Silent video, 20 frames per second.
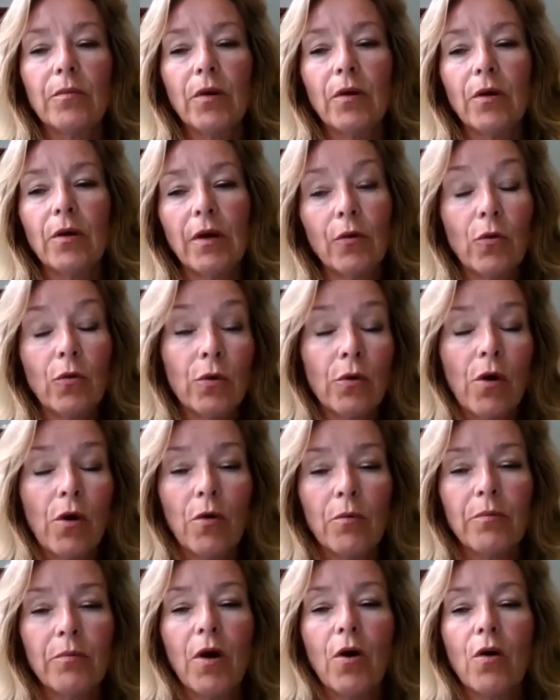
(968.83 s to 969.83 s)
or
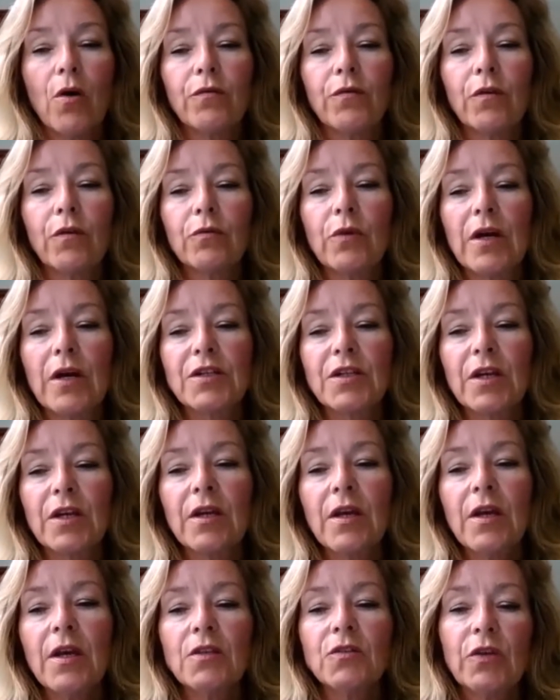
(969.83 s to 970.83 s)
on behalf of Russia.
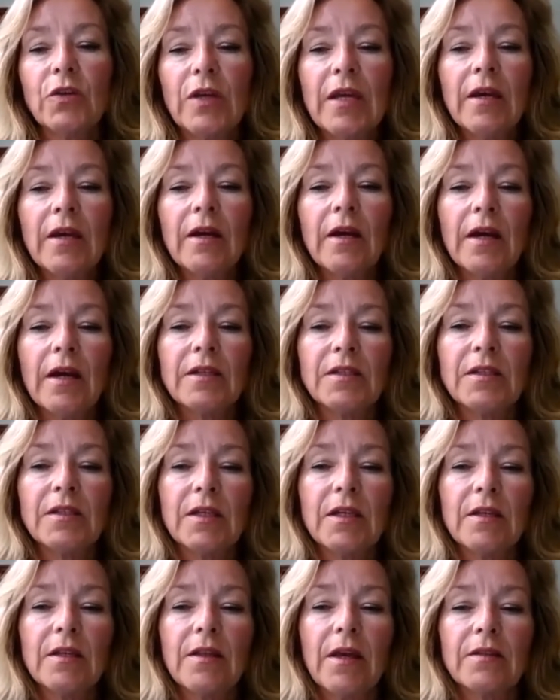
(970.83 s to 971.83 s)
So here I
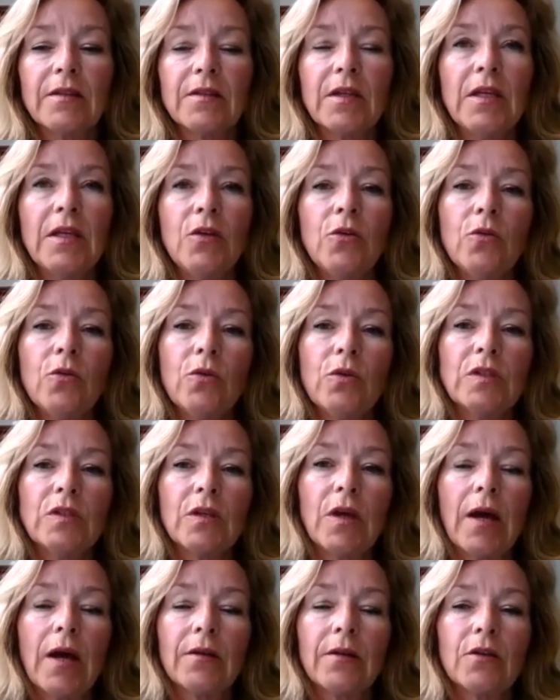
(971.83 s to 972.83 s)
see that the EU is
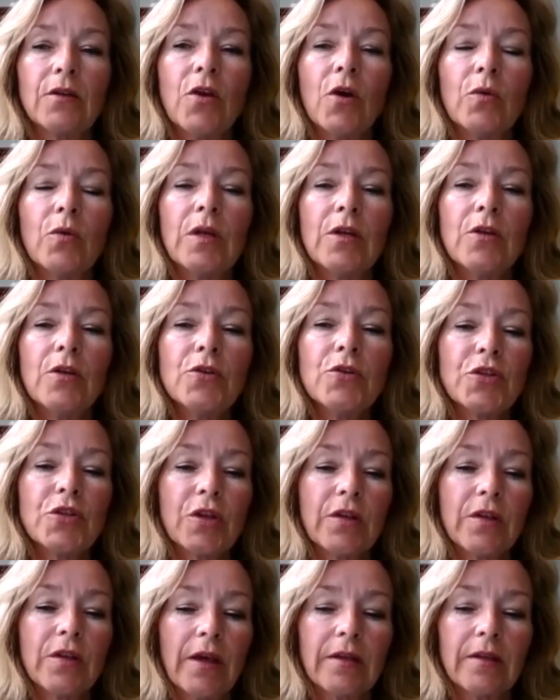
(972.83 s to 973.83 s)
under no
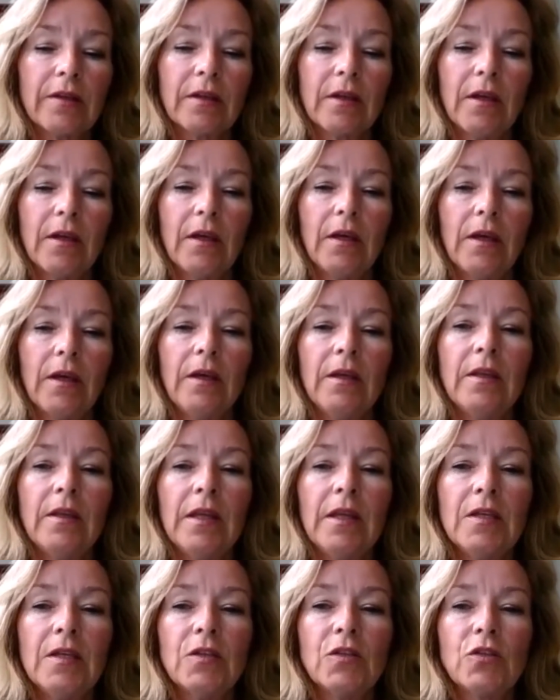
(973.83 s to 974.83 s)
illusion that it
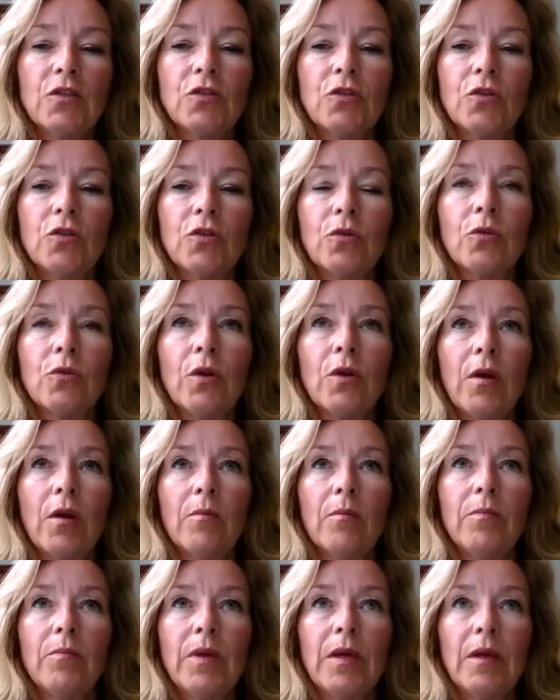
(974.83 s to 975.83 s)
needs to
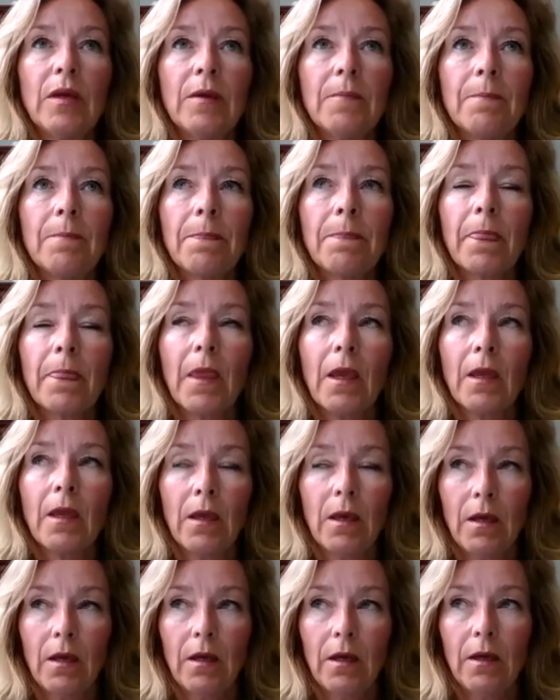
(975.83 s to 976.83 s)
be
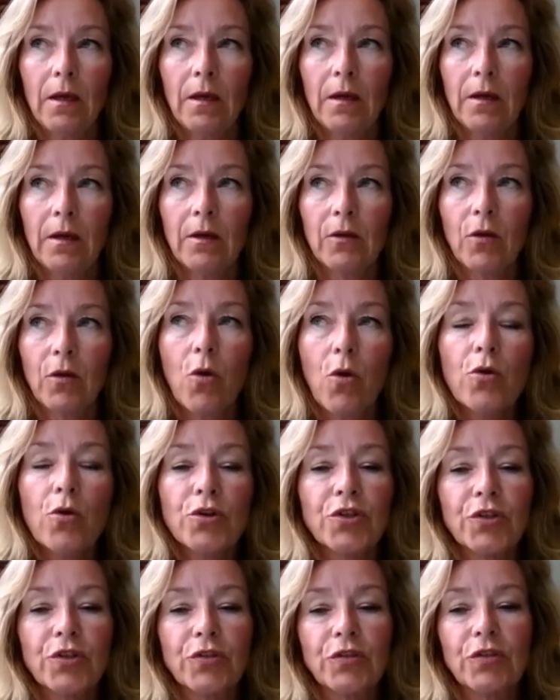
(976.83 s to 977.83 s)

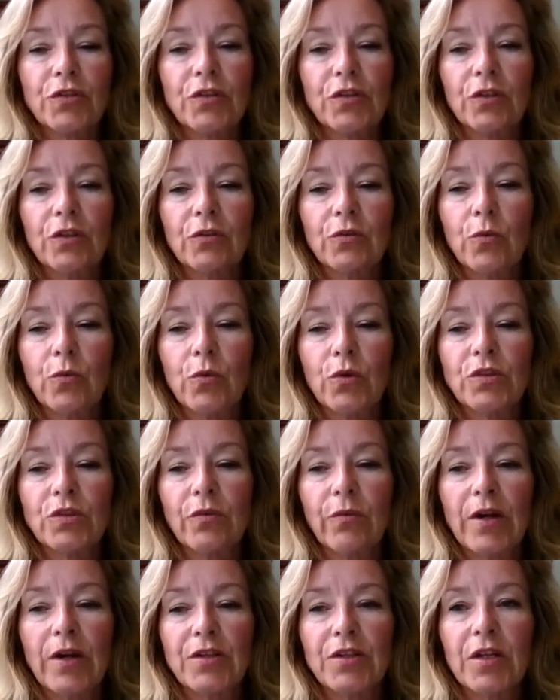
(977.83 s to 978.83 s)
cautious towards
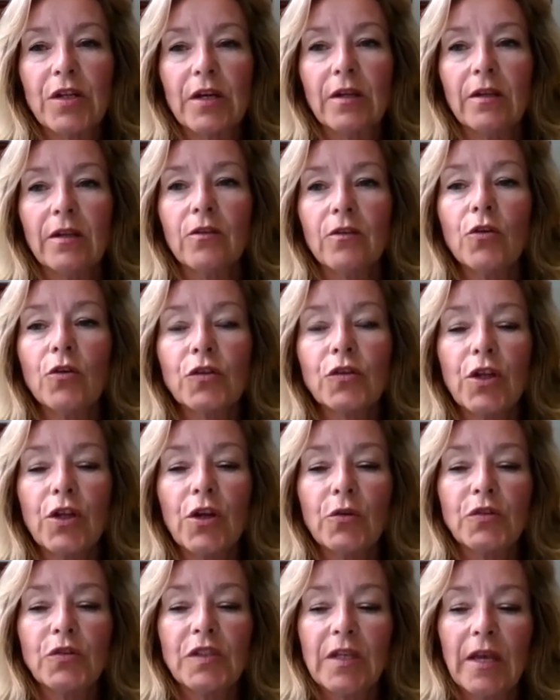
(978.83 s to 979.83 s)
Russia, not
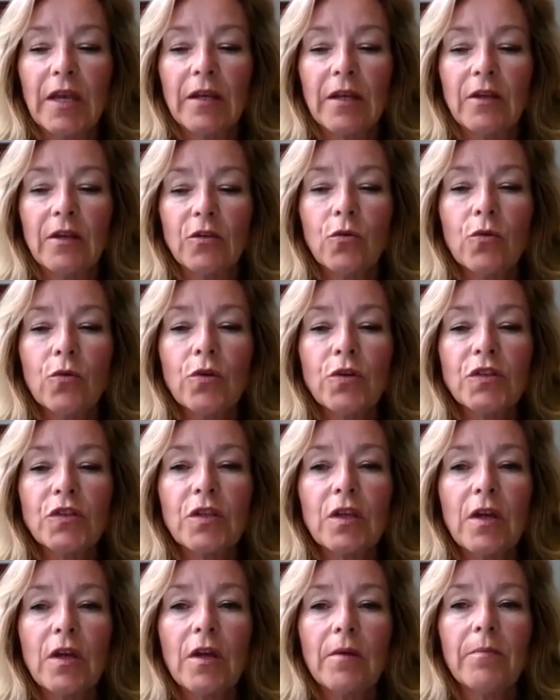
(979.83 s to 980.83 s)
closing any
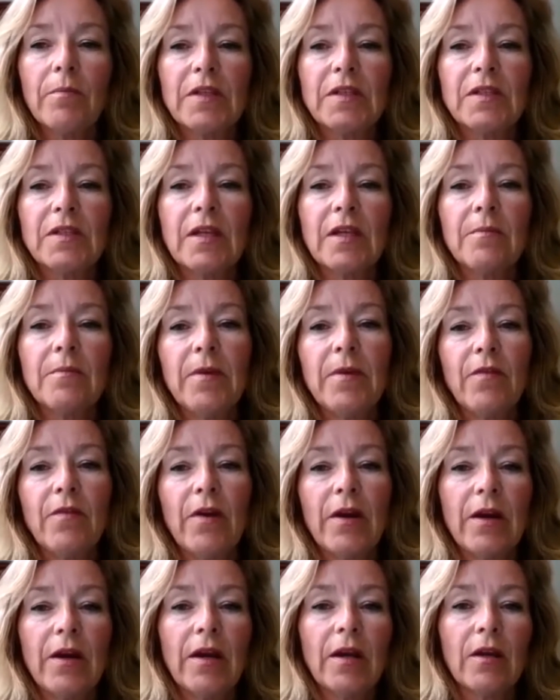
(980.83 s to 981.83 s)
doors, but still be
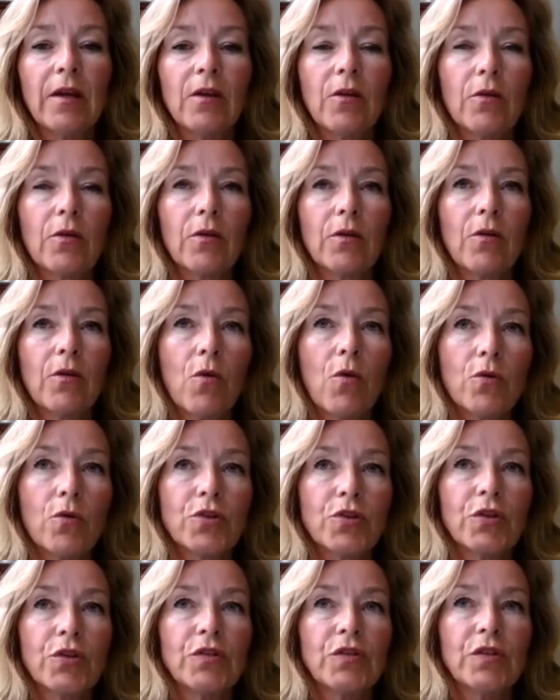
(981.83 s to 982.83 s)
very
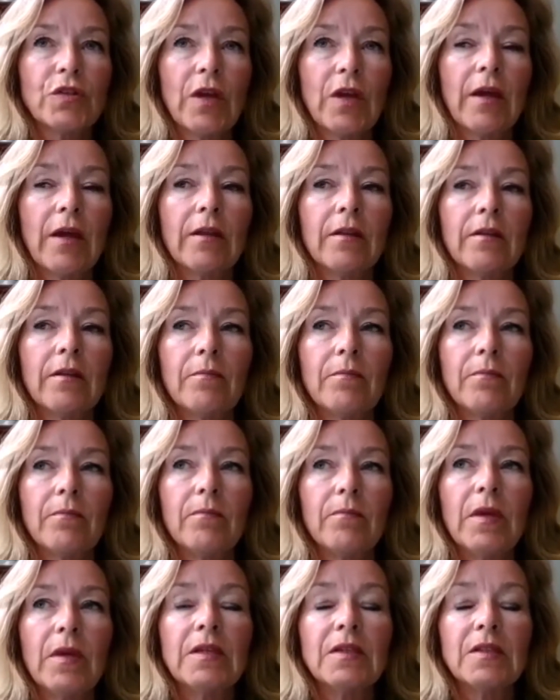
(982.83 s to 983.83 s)
cautious and
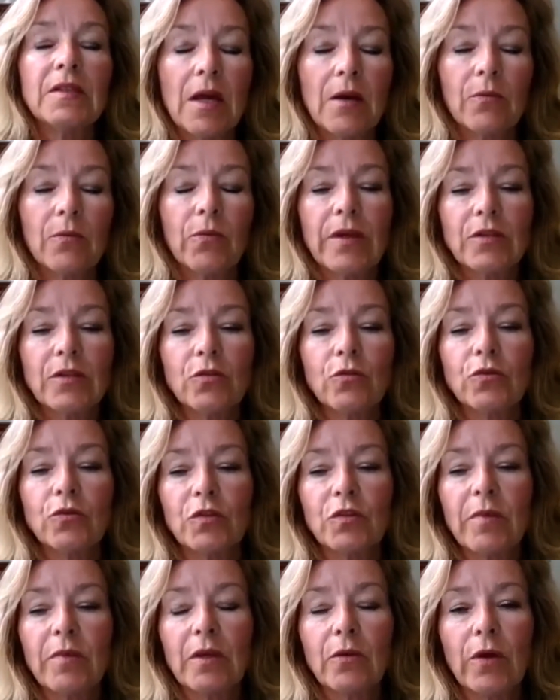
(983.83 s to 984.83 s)
in some ways
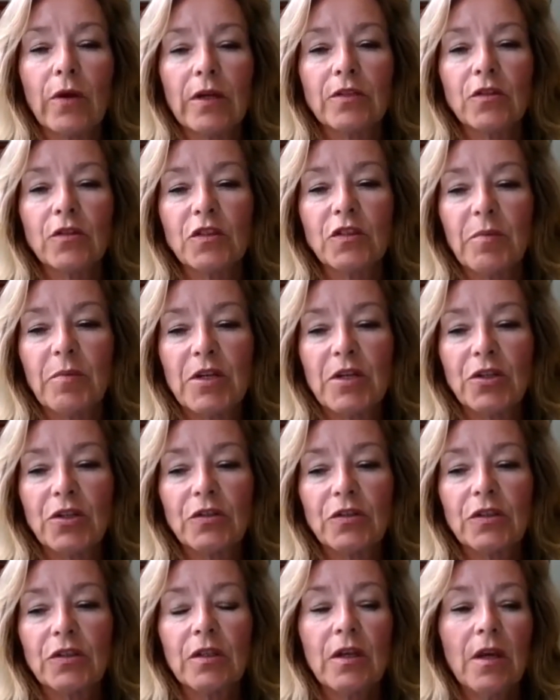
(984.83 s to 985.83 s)
also be quite
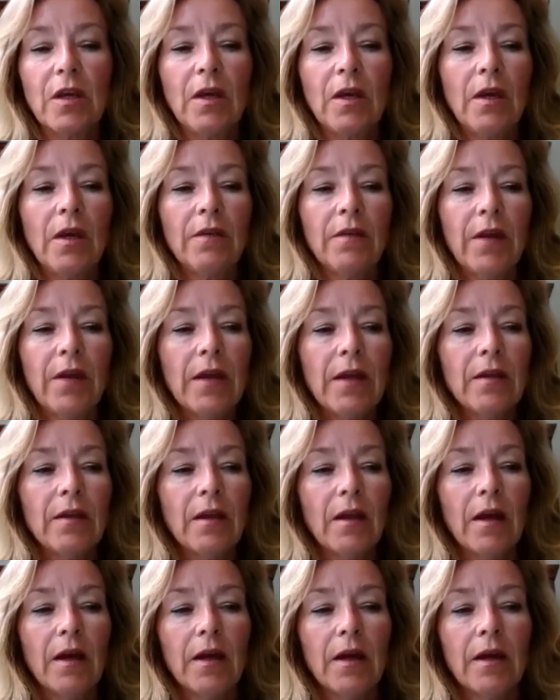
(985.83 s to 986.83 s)
suspicious.
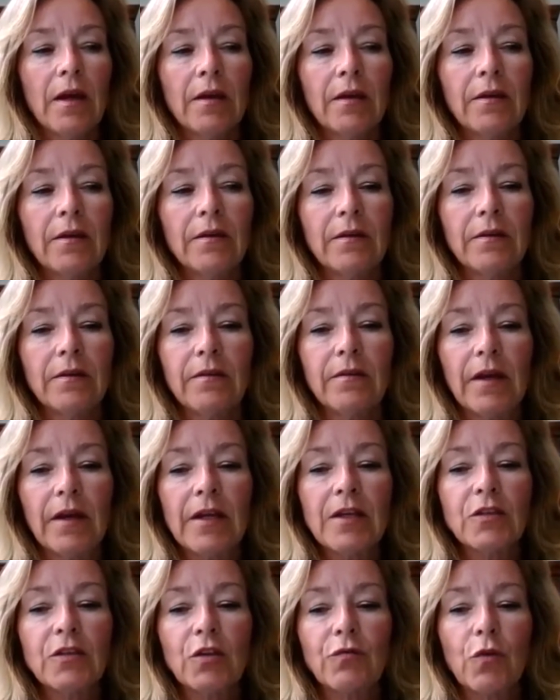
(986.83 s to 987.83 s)
Then there
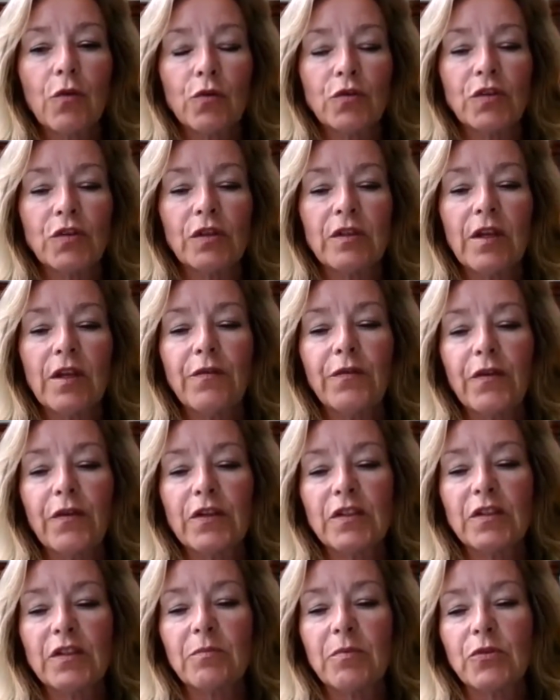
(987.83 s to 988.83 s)
is, of course, a
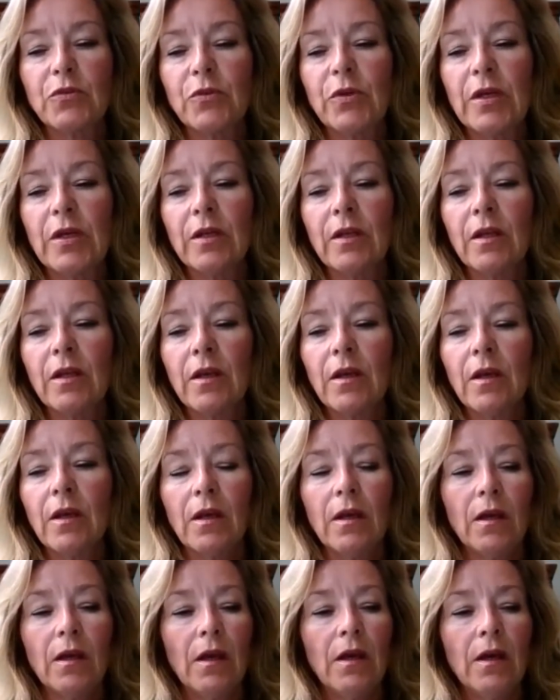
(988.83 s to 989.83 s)
difference between
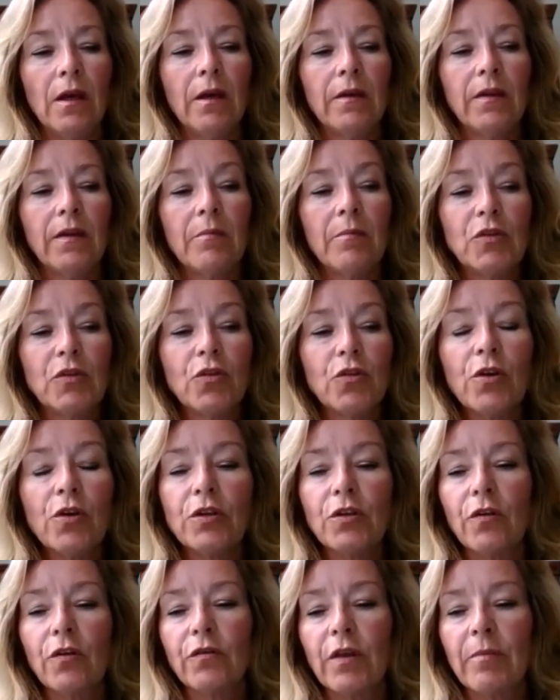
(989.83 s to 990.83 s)
the
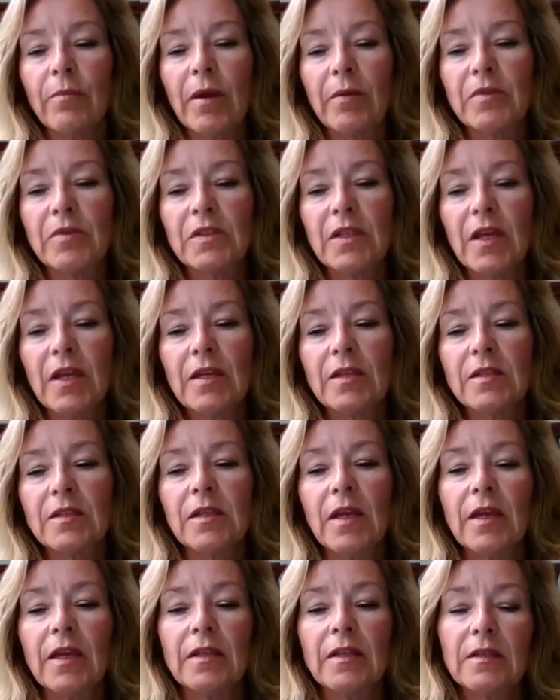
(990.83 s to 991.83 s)
majority of the member states
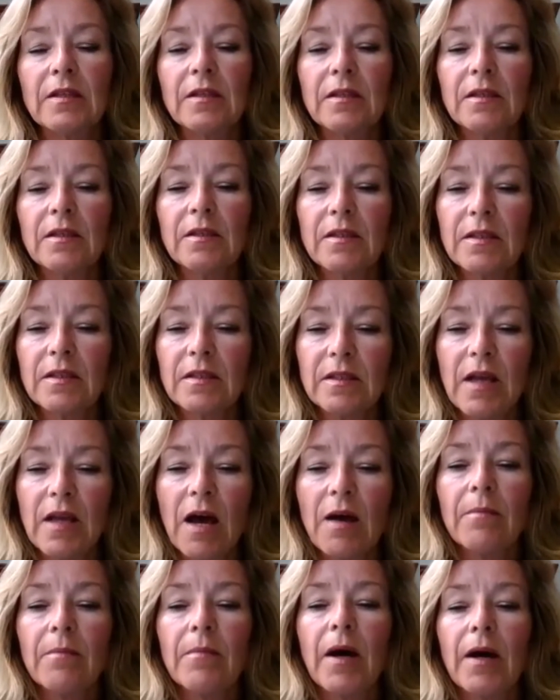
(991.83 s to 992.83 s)
and
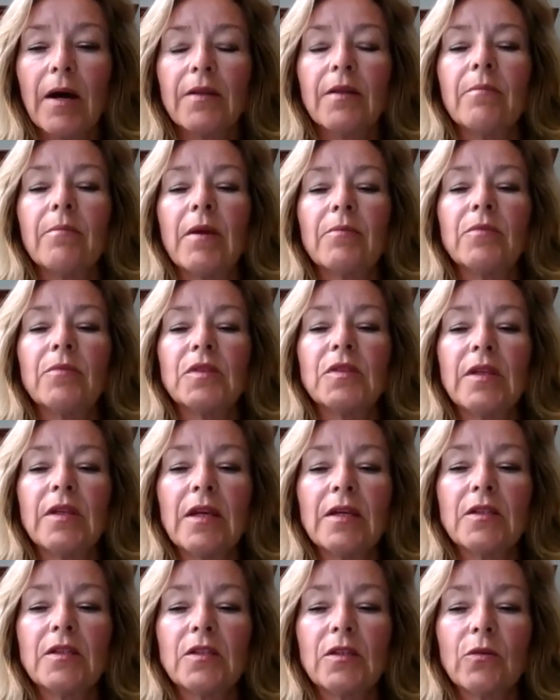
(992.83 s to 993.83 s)
some other member
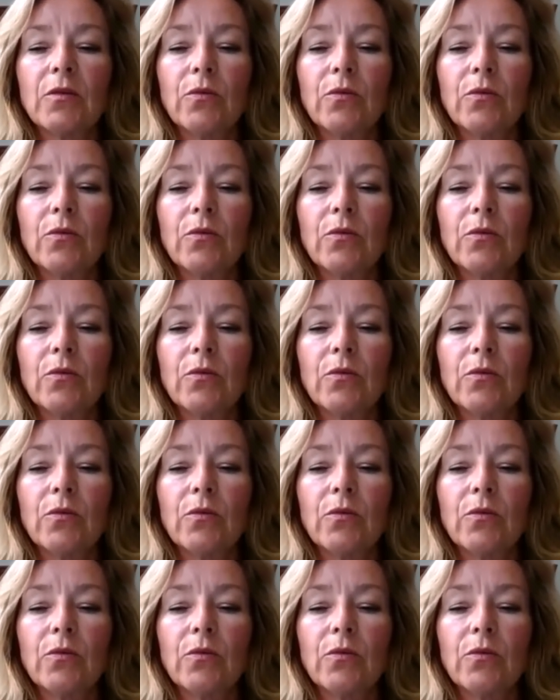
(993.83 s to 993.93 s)
states